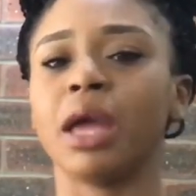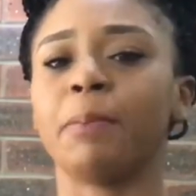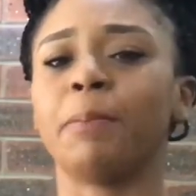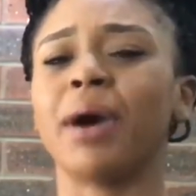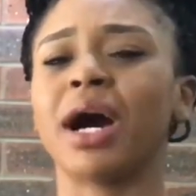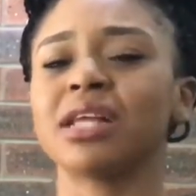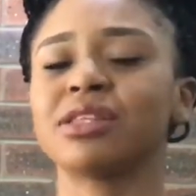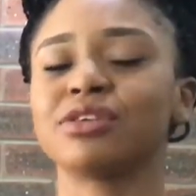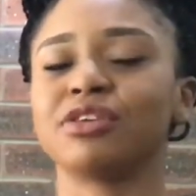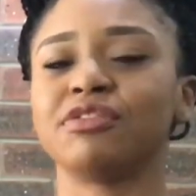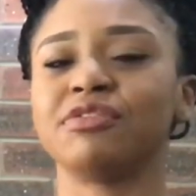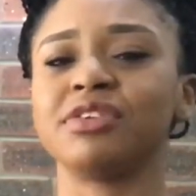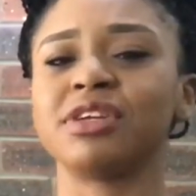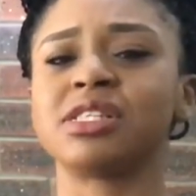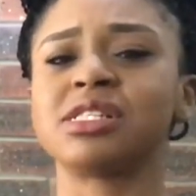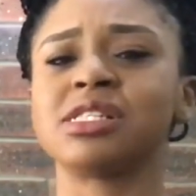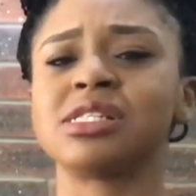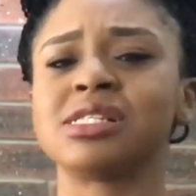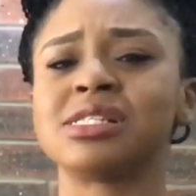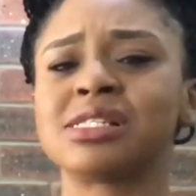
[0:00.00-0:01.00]
A part of
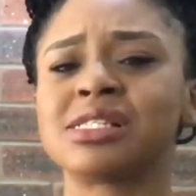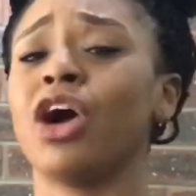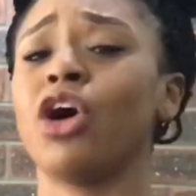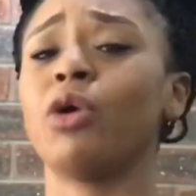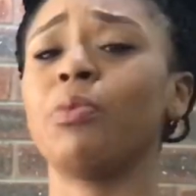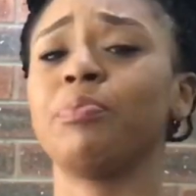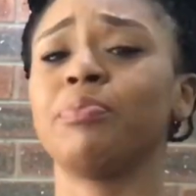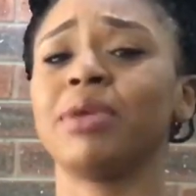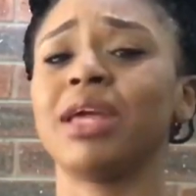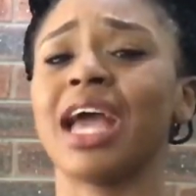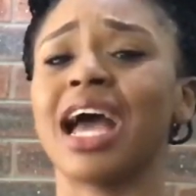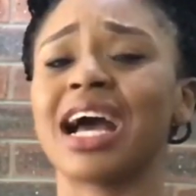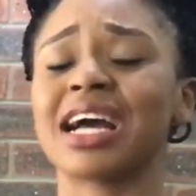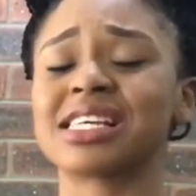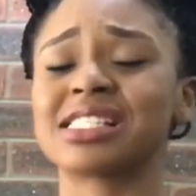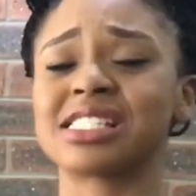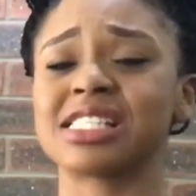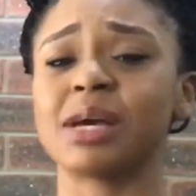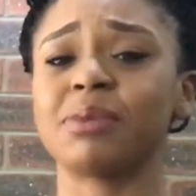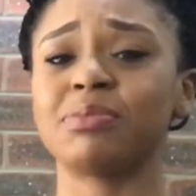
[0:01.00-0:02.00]
it is help me
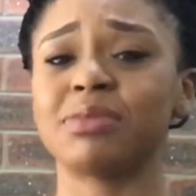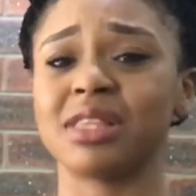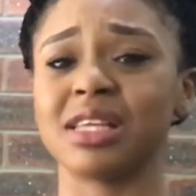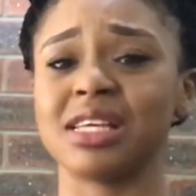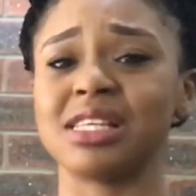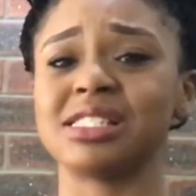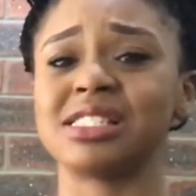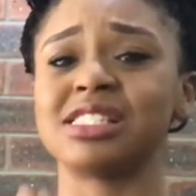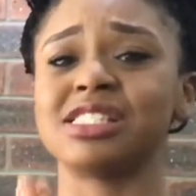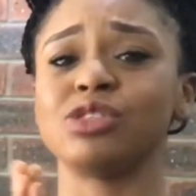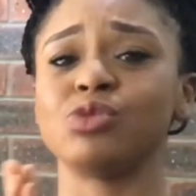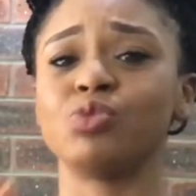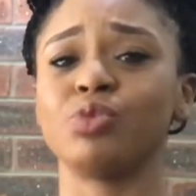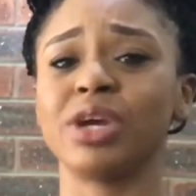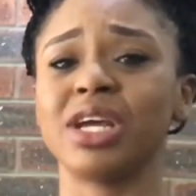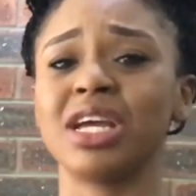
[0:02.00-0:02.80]
accept things the